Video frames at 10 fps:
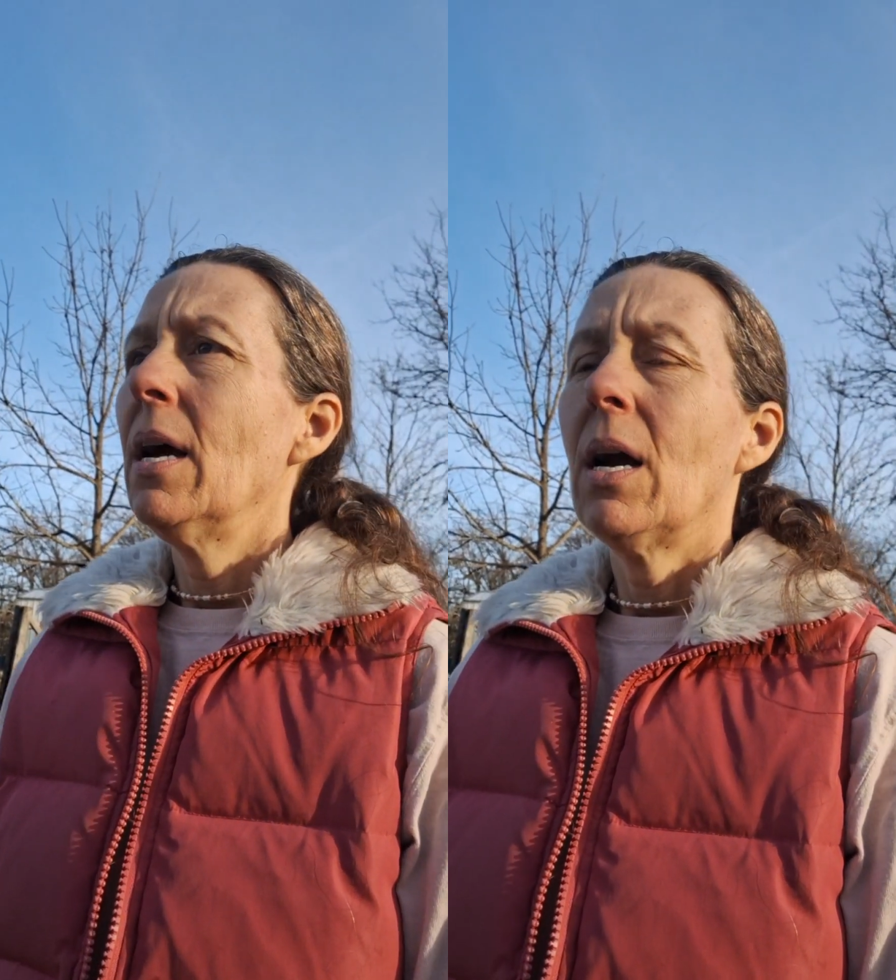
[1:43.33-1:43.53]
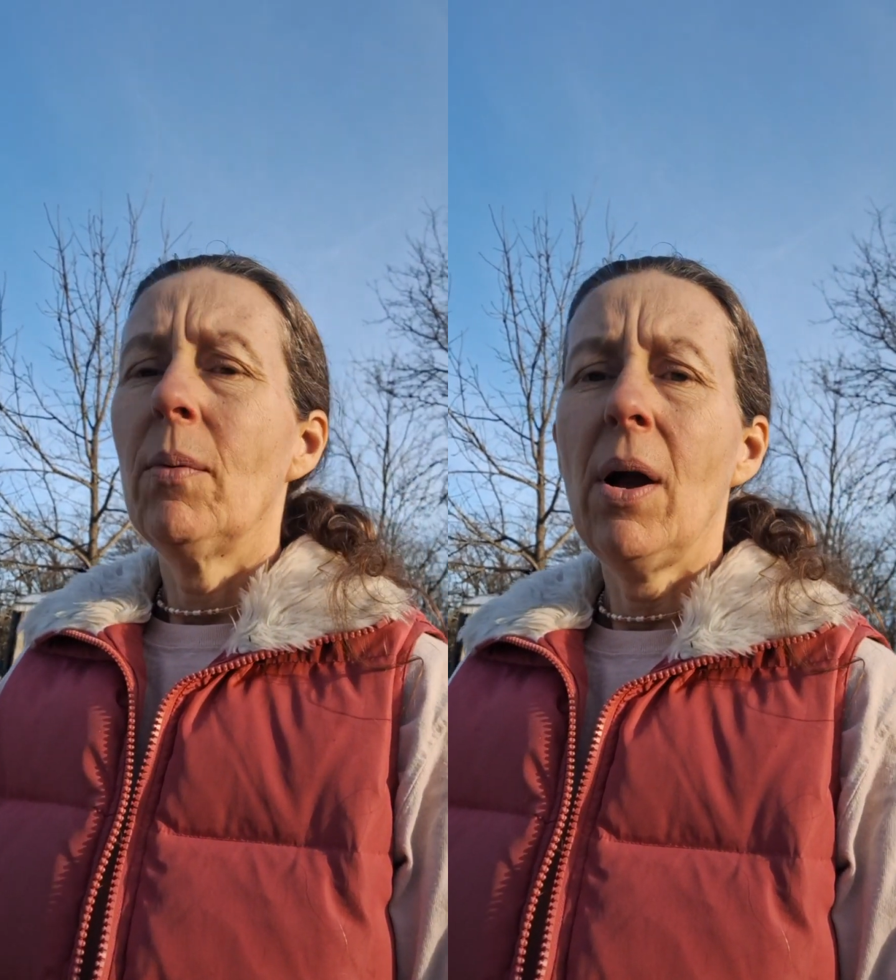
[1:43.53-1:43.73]

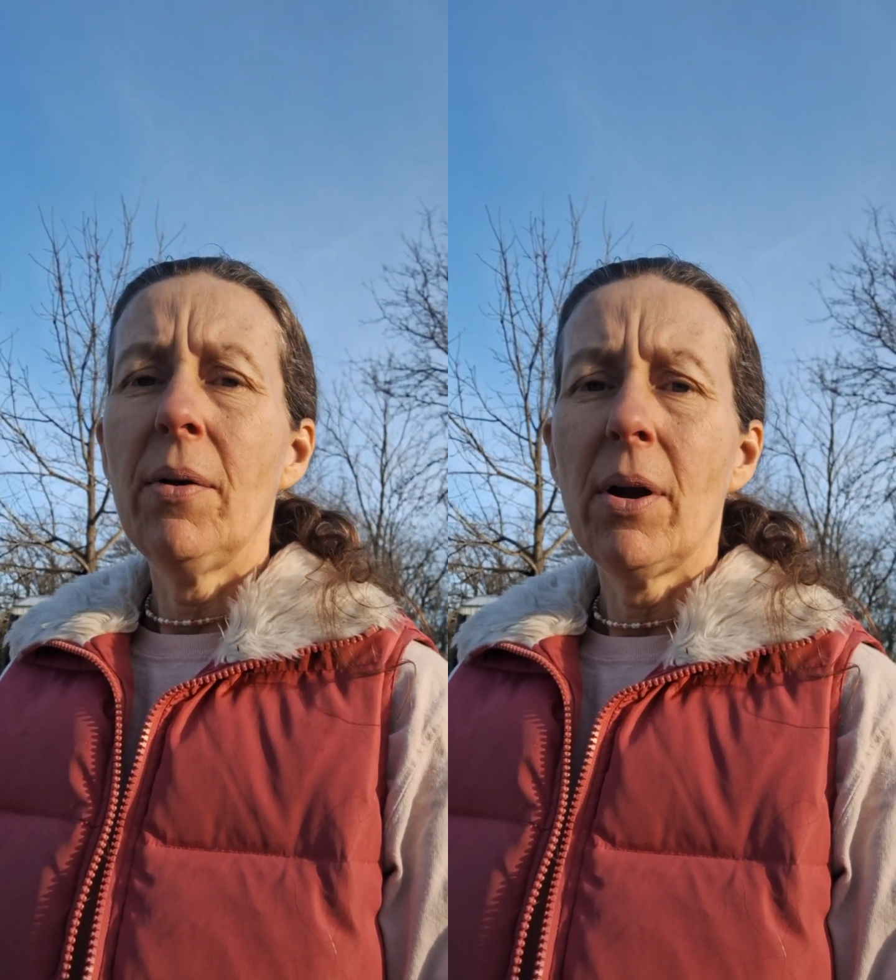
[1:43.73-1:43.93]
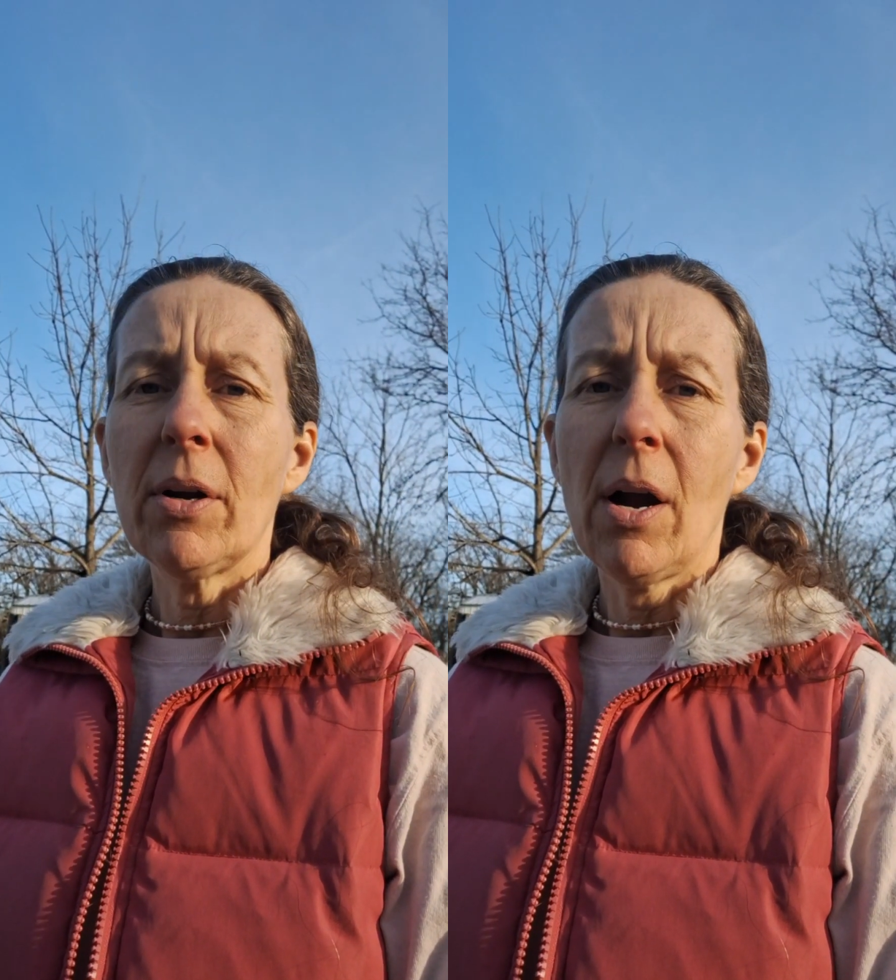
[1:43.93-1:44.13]
around
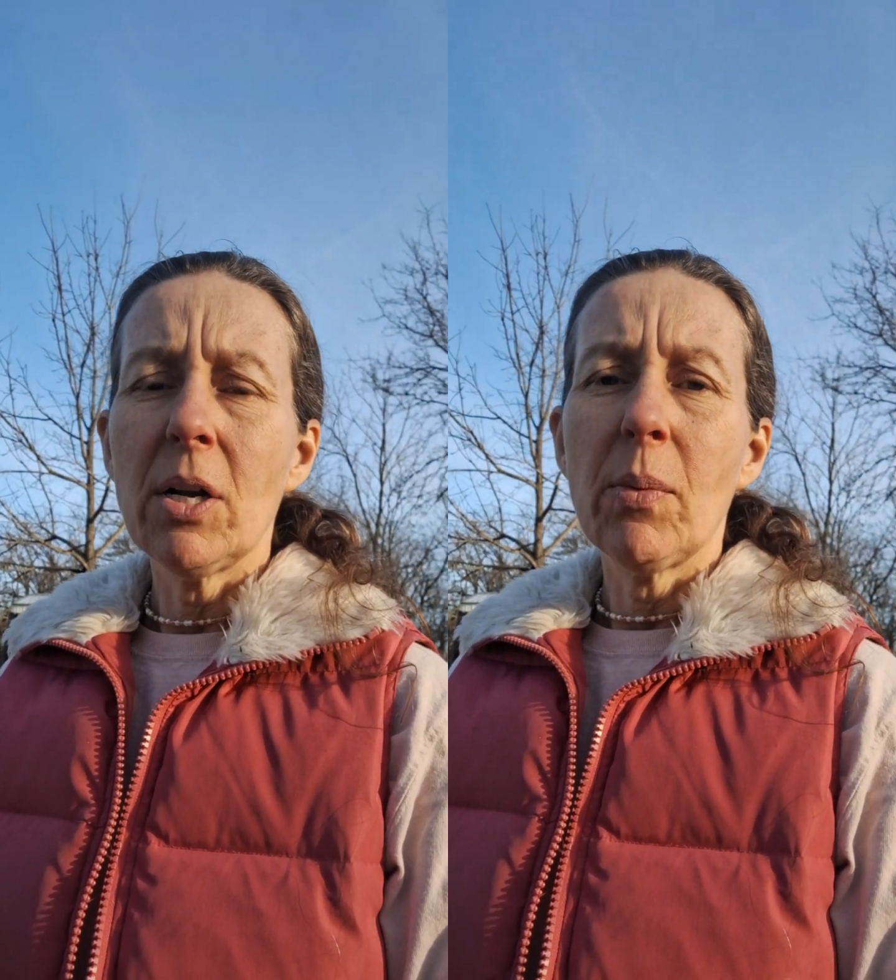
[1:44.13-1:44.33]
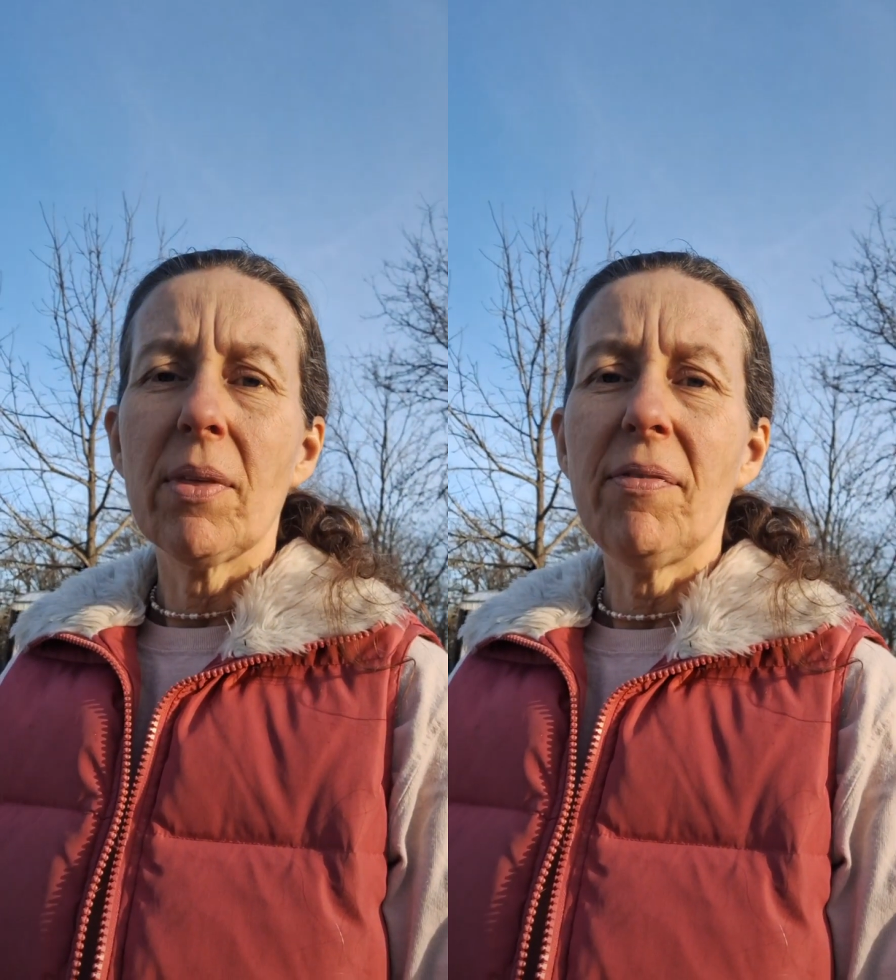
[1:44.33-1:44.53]
our garden
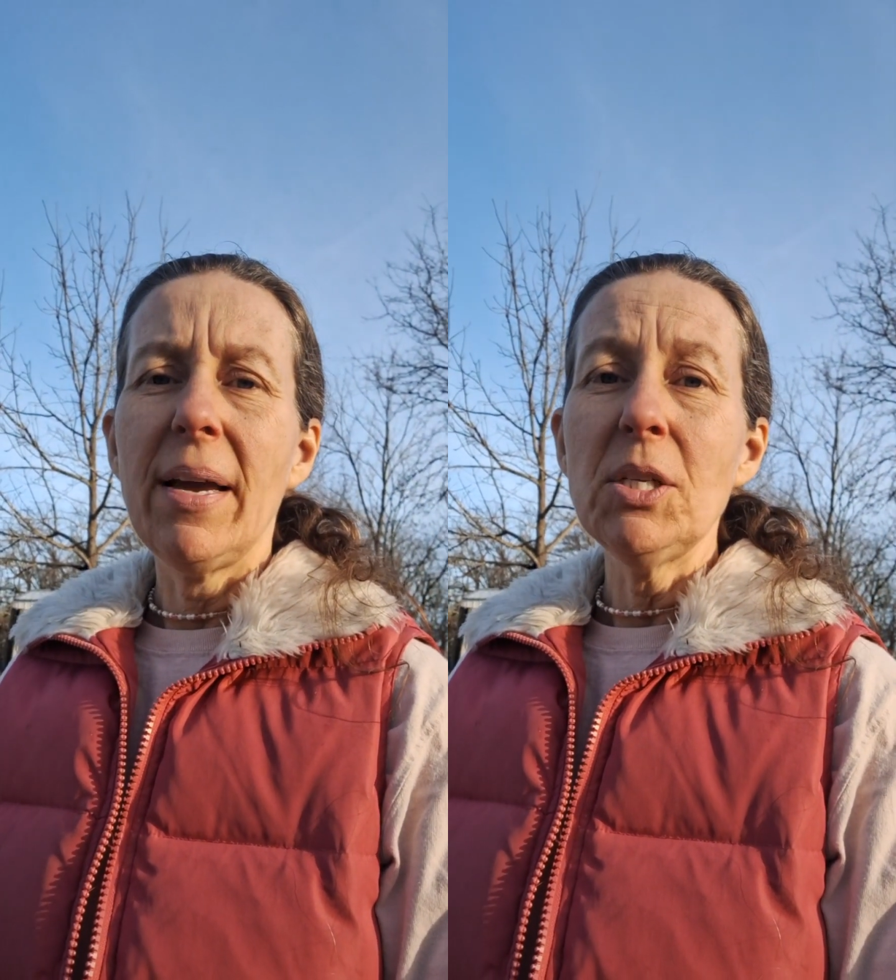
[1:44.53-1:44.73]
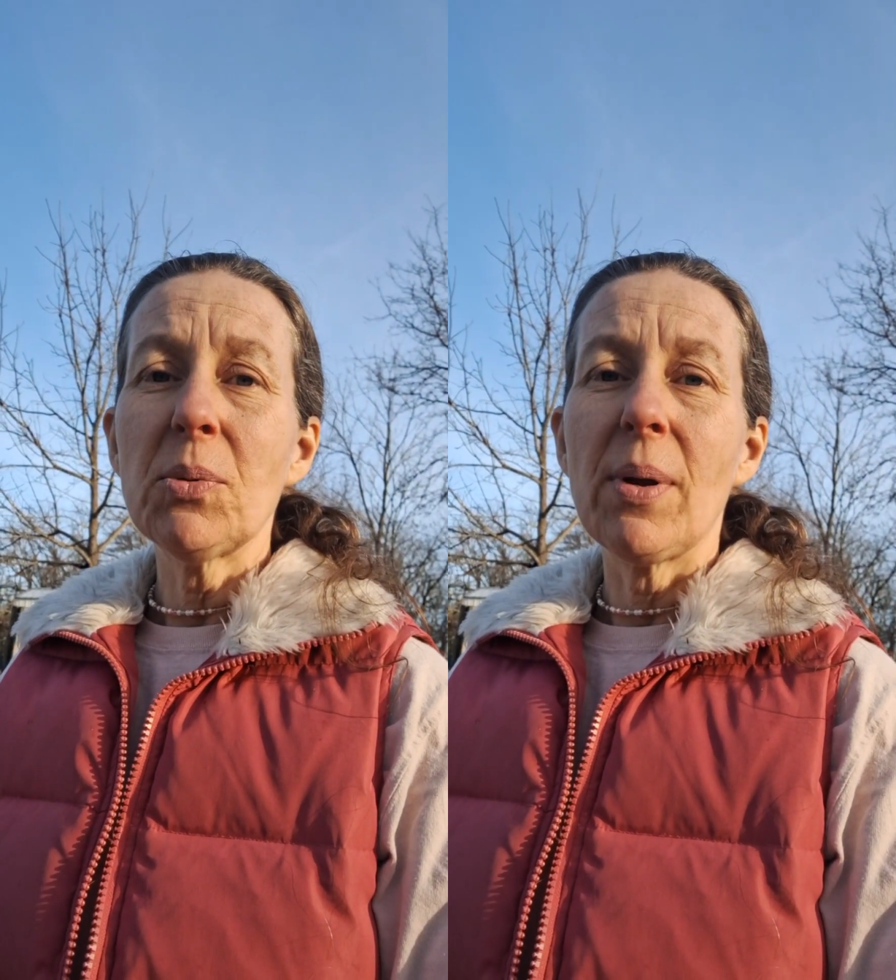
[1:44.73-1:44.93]
where the
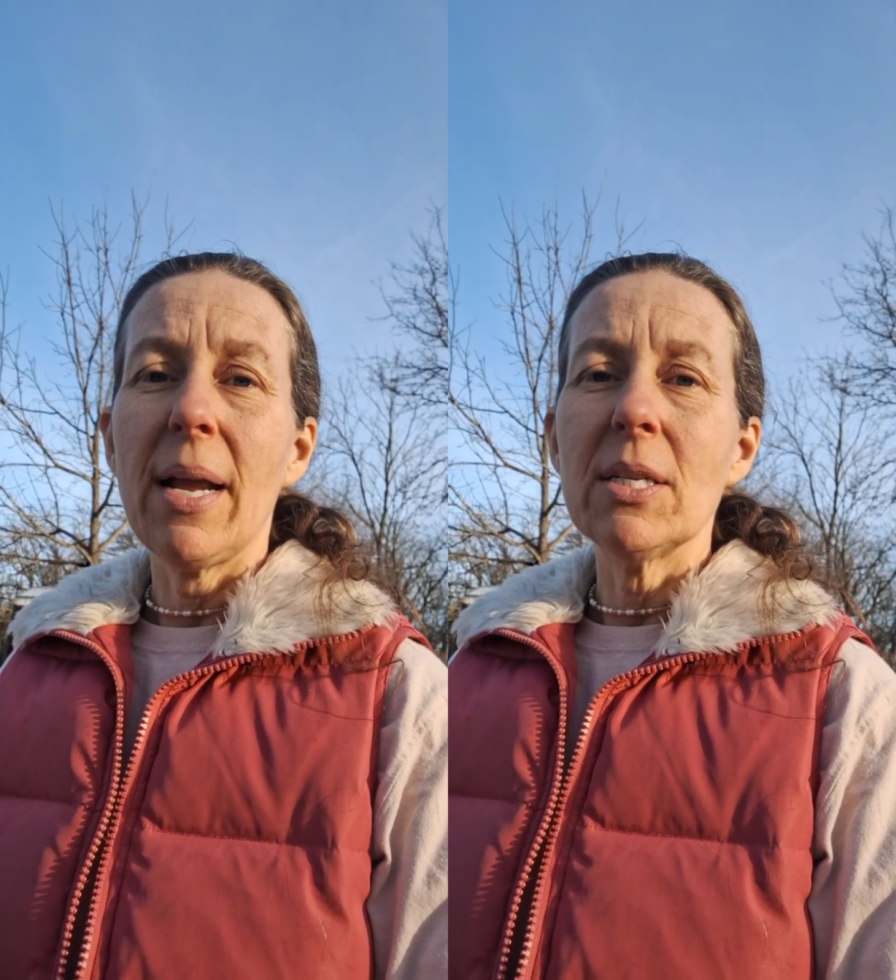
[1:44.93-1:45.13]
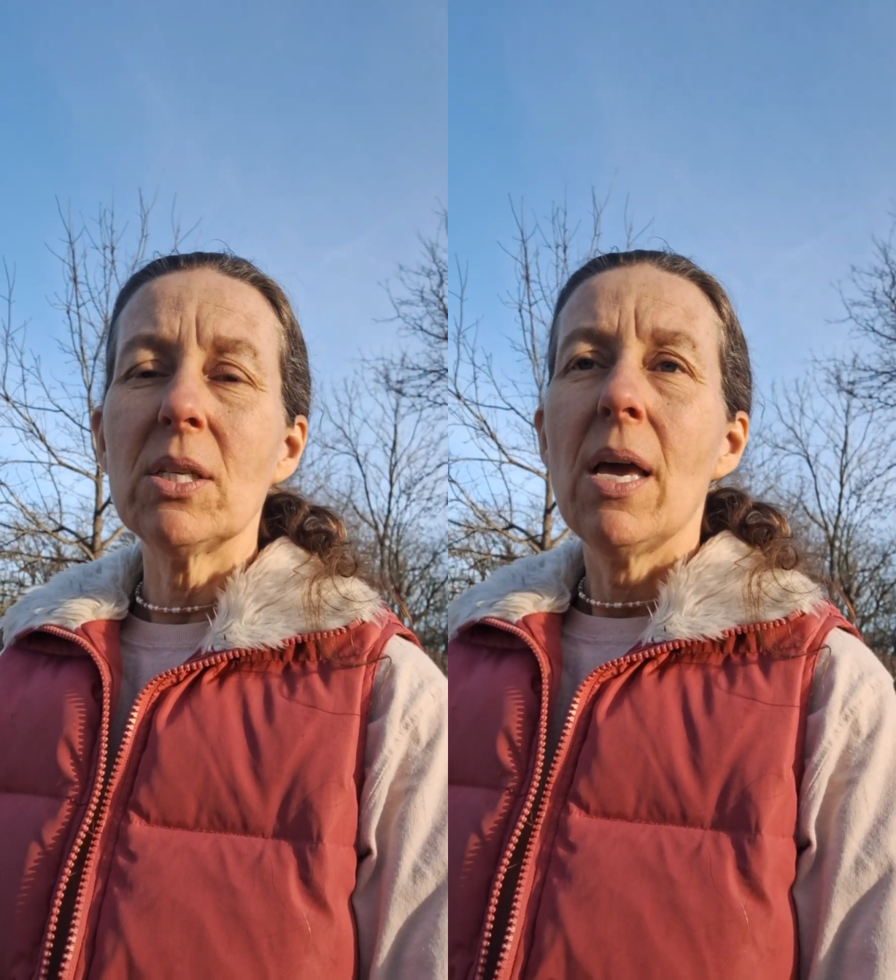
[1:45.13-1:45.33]
fence
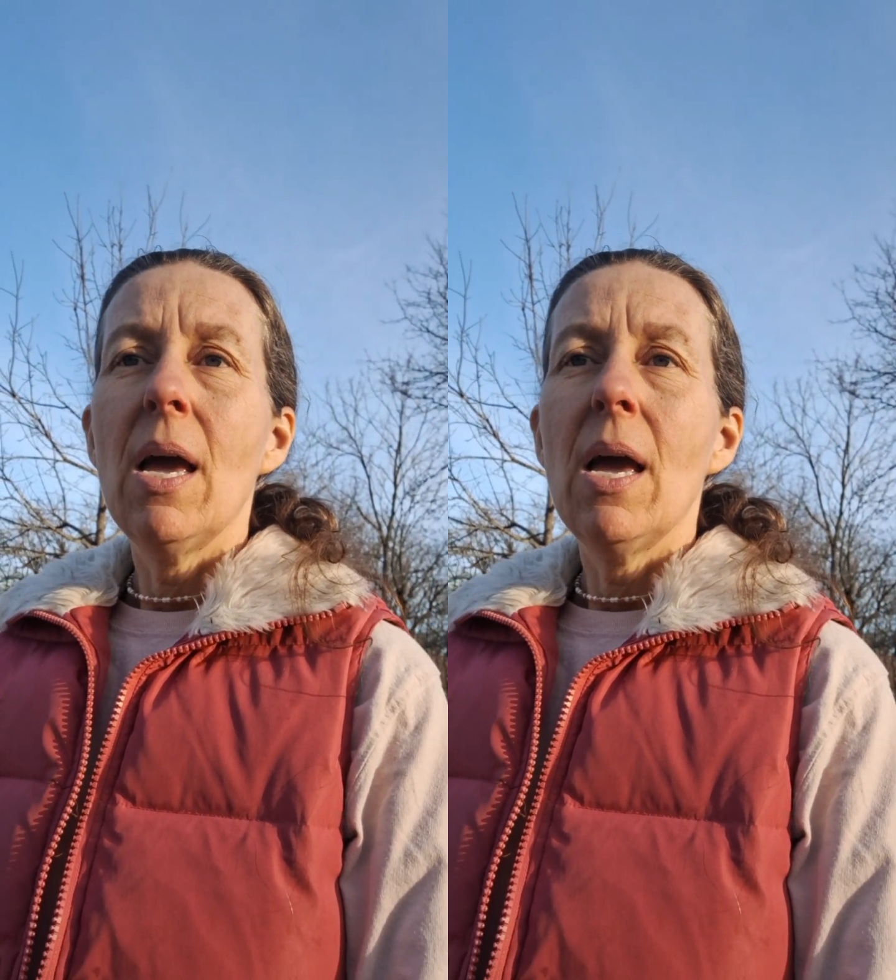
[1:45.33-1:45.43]
runs,